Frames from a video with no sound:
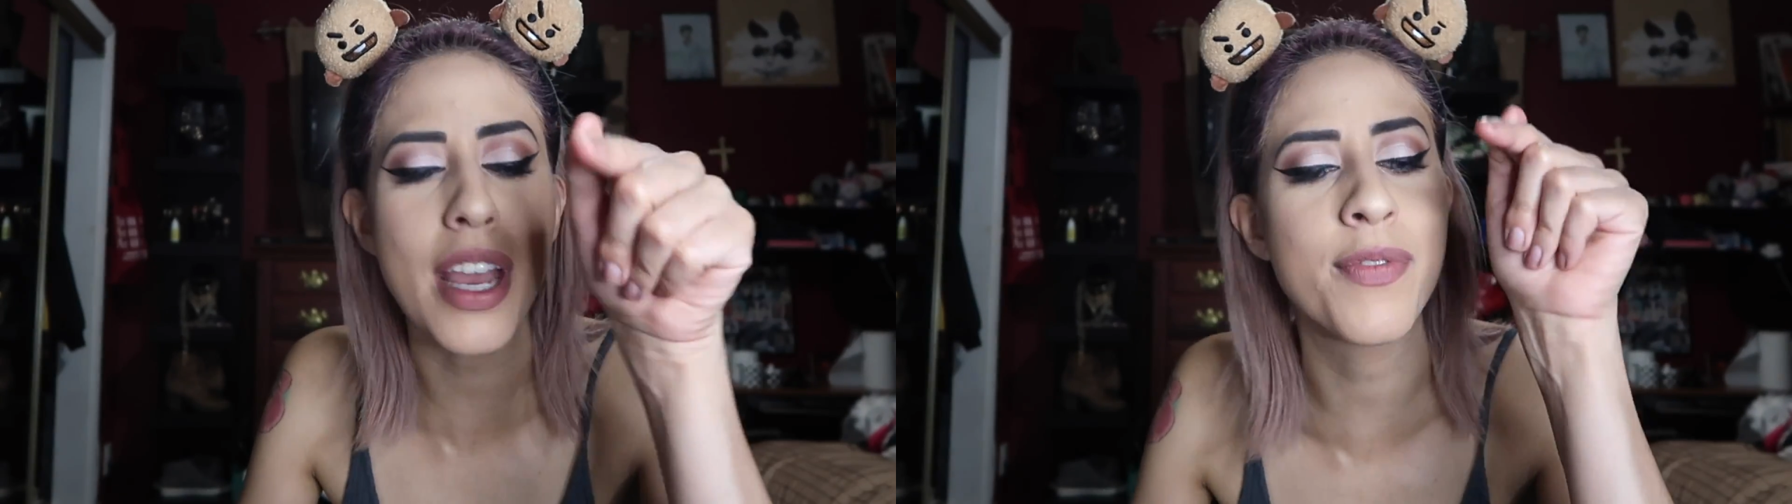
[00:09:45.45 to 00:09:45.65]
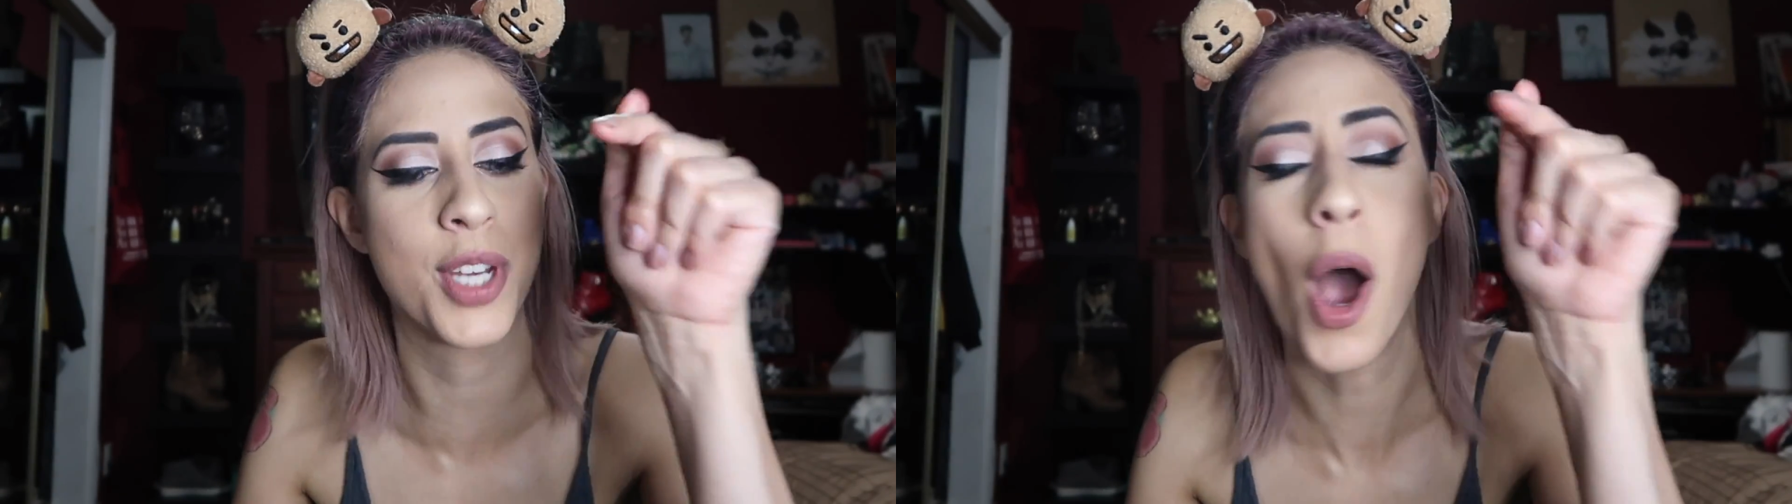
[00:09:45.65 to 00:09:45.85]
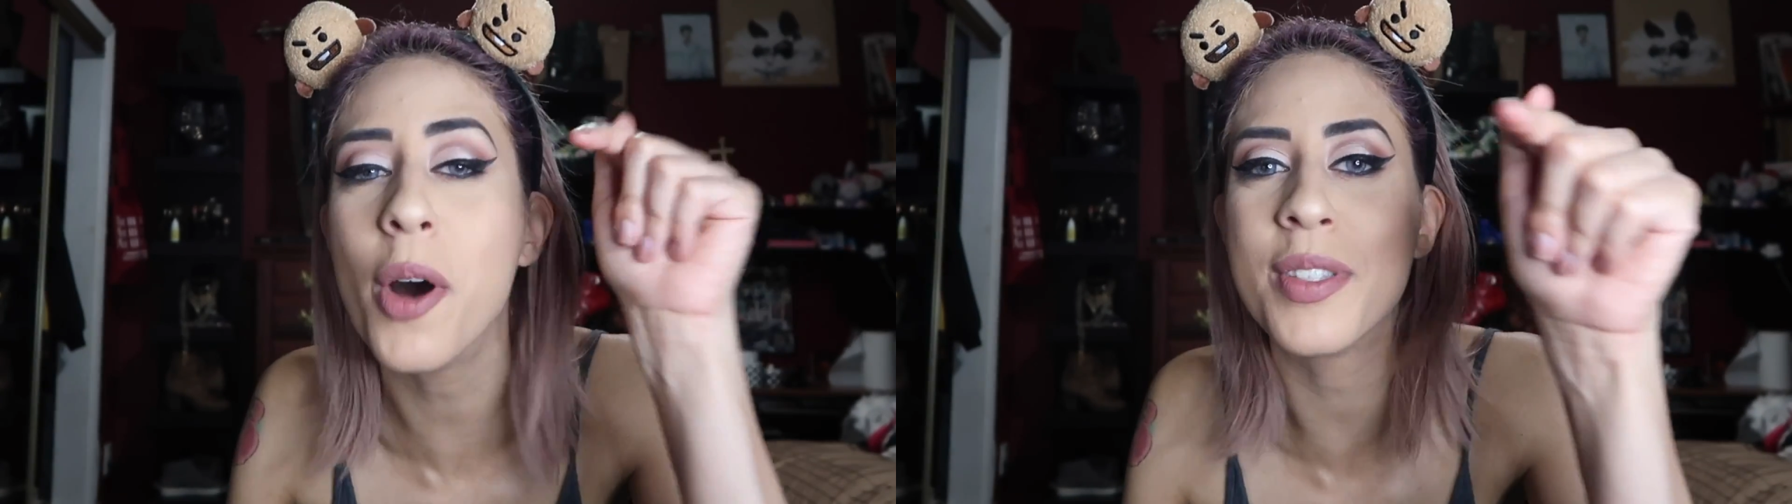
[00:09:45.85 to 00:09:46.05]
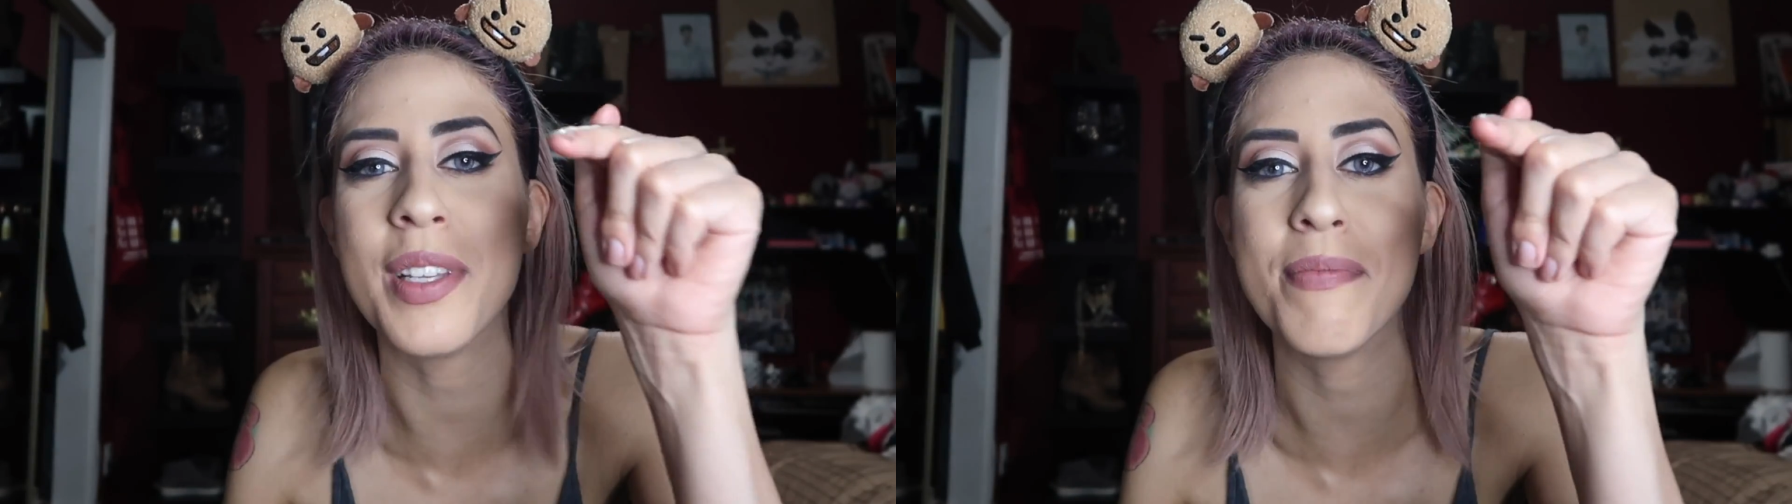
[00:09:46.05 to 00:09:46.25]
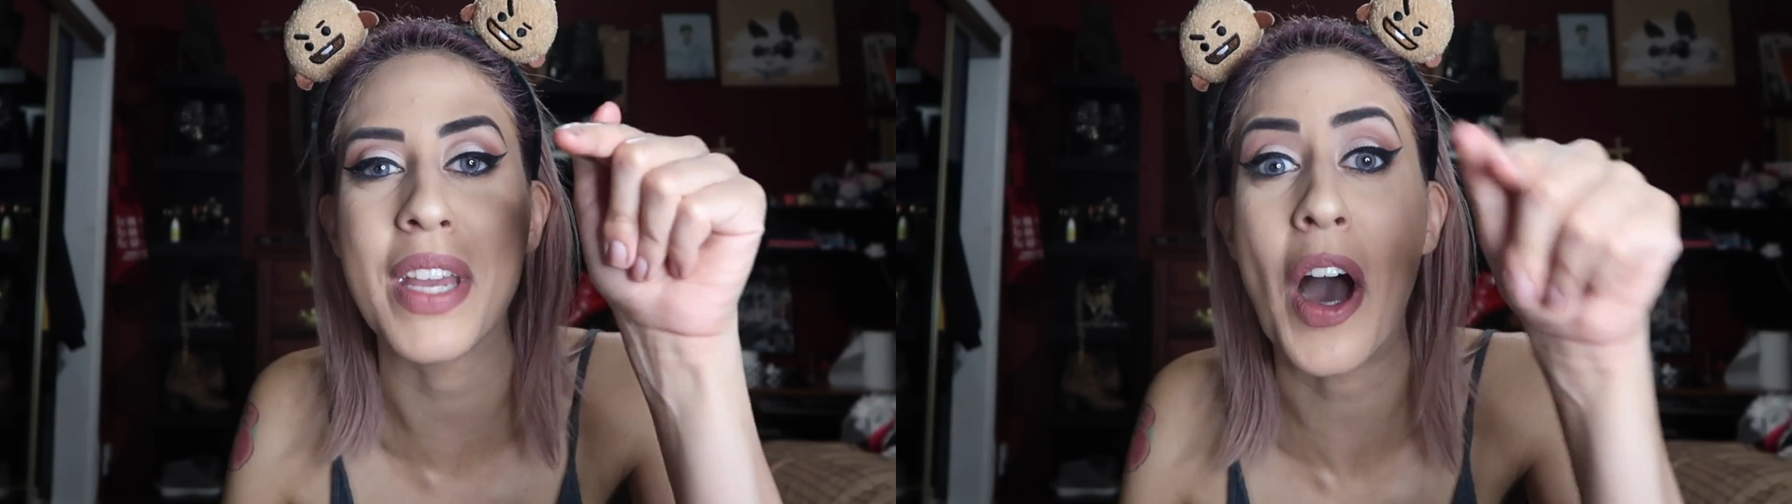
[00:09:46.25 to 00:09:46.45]
they've
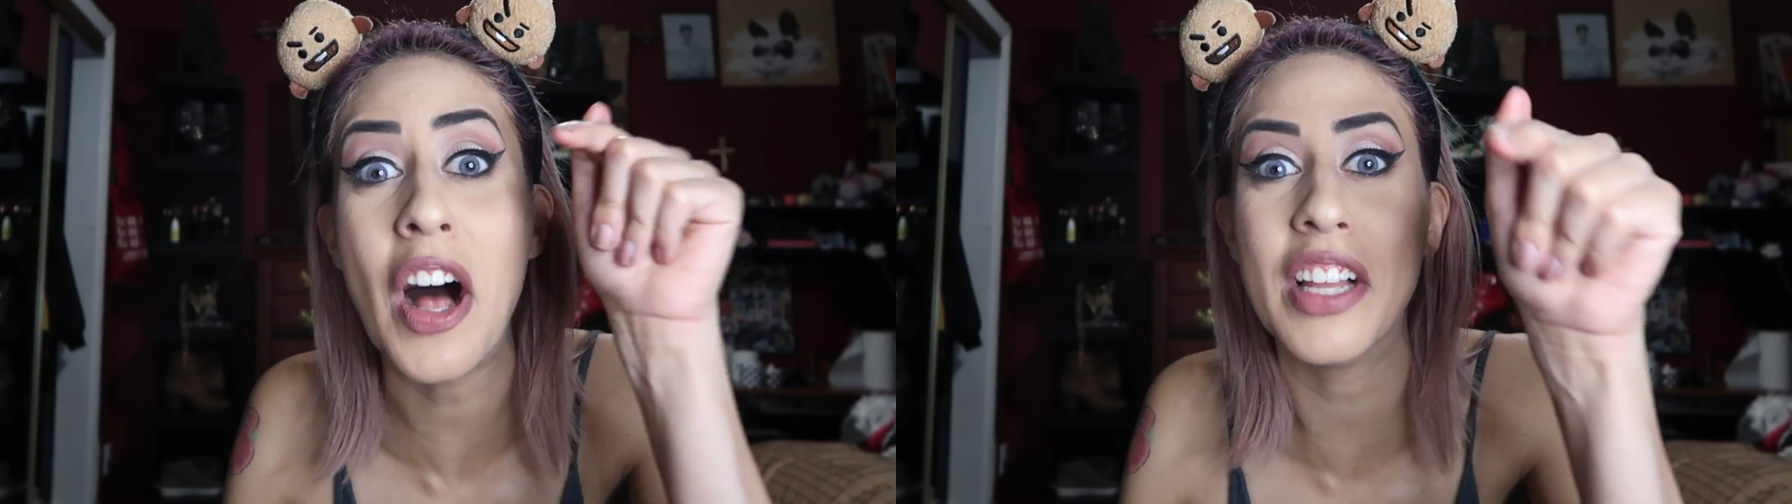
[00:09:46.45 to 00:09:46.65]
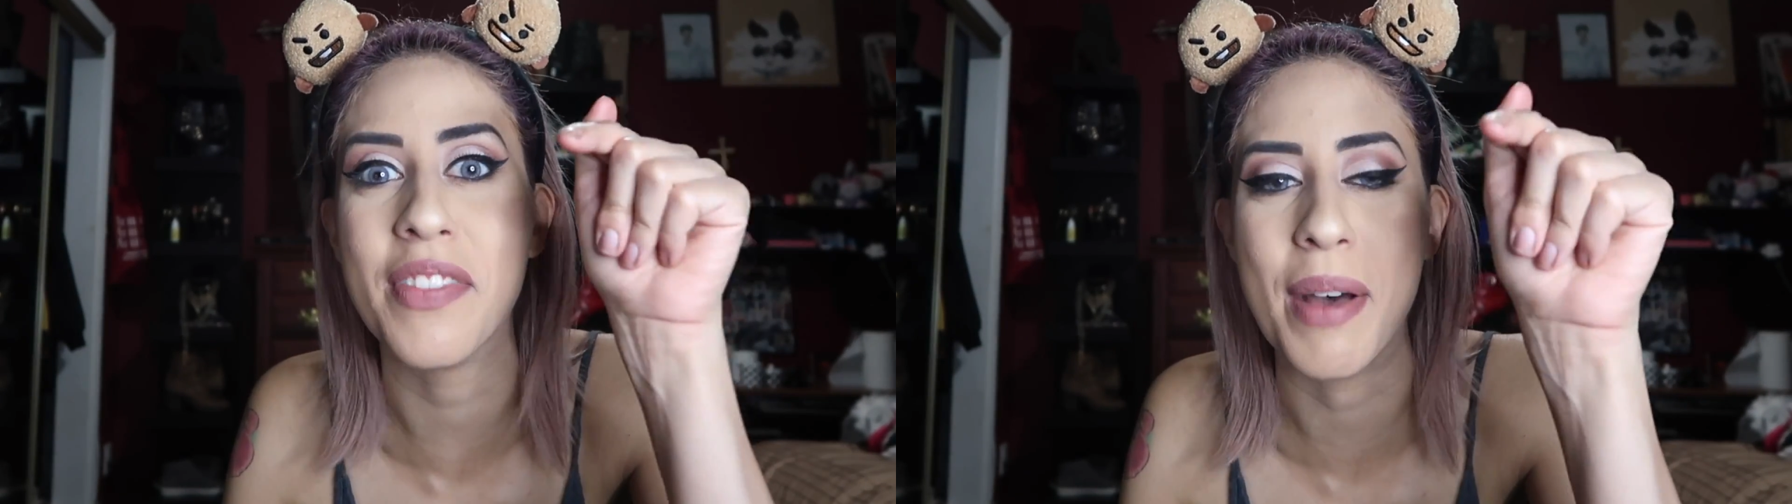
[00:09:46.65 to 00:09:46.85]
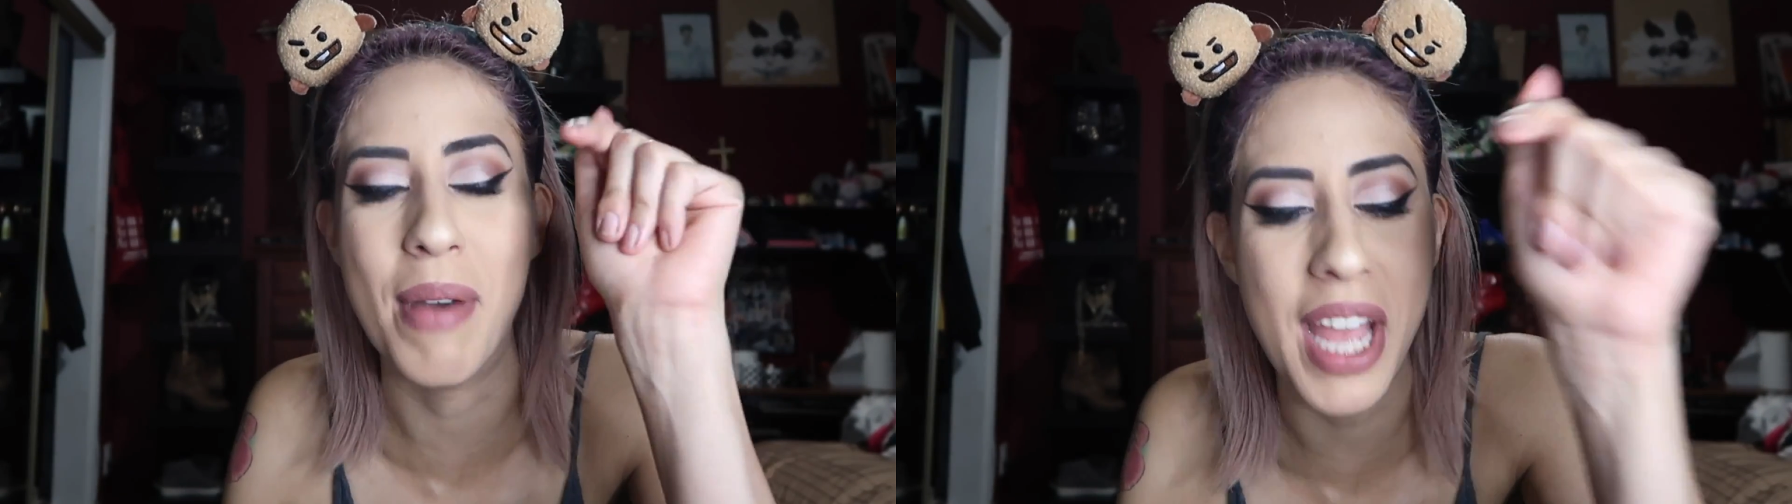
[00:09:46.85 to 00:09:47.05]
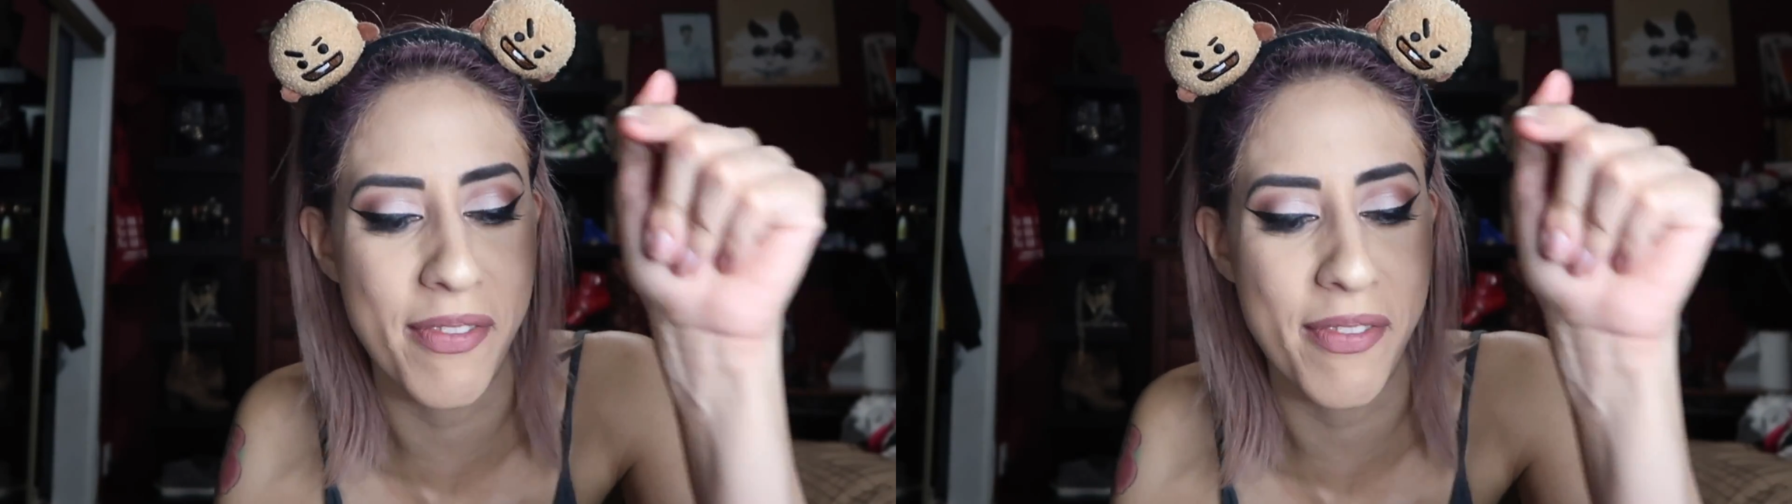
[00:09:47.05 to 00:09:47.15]
chosen me, all of them,